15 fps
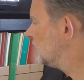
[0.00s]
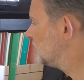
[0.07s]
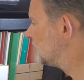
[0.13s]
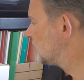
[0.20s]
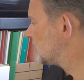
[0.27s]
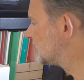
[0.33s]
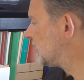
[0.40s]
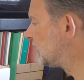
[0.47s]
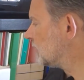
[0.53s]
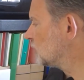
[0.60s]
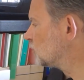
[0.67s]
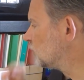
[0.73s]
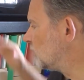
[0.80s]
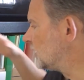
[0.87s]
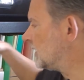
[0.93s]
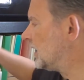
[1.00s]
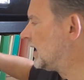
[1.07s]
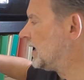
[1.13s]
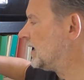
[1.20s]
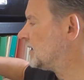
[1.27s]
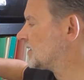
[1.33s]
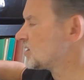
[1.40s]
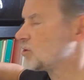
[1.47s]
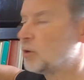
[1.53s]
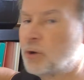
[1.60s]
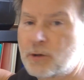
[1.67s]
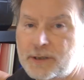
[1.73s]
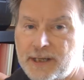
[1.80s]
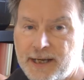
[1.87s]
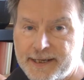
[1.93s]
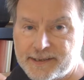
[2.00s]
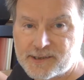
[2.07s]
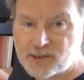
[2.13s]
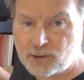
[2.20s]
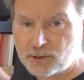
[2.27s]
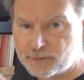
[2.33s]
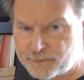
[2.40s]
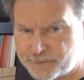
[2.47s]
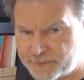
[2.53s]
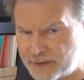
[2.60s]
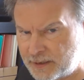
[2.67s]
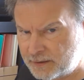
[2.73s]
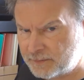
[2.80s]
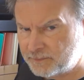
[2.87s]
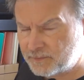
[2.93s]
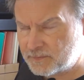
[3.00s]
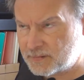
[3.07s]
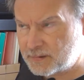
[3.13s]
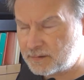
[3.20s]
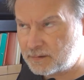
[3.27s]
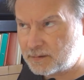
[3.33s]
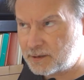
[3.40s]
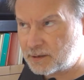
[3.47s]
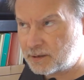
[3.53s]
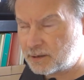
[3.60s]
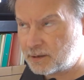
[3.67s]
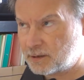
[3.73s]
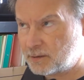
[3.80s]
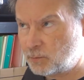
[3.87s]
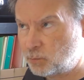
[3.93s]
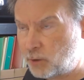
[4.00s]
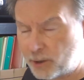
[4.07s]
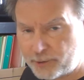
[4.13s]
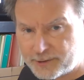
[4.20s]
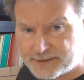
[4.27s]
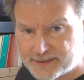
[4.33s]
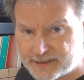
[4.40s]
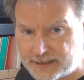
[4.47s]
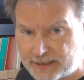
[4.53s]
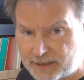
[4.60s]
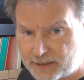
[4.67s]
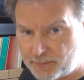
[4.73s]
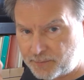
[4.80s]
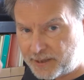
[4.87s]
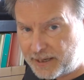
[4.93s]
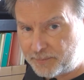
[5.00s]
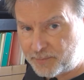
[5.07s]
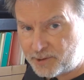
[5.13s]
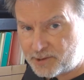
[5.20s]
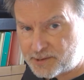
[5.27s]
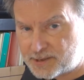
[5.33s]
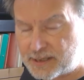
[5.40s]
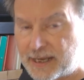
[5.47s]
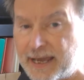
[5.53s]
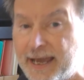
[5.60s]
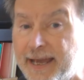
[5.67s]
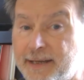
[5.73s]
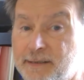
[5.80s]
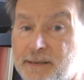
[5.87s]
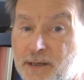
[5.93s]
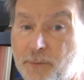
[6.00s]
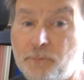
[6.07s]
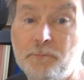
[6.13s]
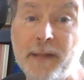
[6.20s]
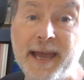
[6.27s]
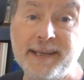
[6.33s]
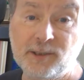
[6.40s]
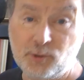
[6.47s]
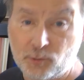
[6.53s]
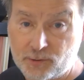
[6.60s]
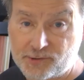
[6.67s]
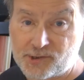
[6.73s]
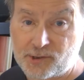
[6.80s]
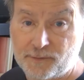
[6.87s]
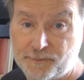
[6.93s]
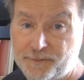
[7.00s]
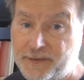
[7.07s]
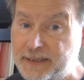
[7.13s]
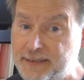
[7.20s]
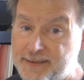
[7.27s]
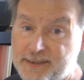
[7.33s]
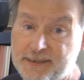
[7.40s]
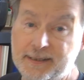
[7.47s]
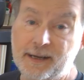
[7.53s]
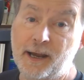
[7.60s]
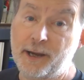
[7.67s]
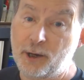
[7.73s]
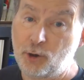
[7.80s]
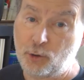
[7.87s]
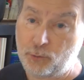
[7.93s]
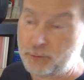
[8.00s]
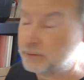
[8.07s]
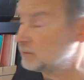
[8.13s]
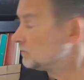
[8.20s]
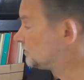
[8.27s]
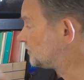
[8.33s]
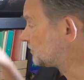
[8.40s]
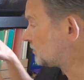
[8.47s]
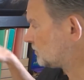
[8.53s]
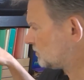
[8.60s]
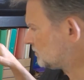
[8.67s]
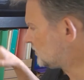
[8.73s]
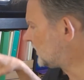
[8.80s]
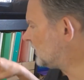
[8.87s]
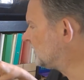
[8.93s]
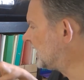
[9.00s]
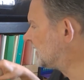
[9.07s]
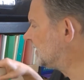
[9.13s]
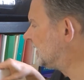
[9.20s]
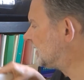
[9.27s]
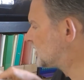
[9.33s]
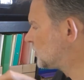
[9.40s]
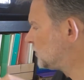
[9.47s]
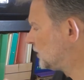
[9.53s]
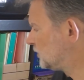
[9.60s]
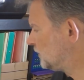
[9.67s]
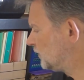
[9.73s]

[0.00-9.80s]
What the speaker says: The second one has all kinds of warranty papers and manuals of things that I own. That needs a bit of